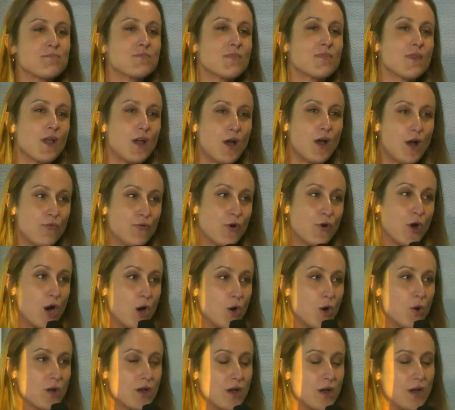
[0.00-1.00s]

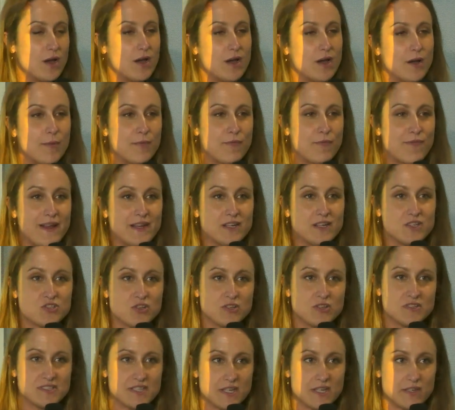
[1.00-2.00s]
how financial
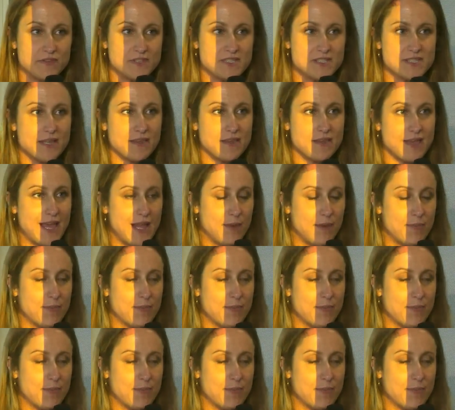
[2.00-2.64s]
service can help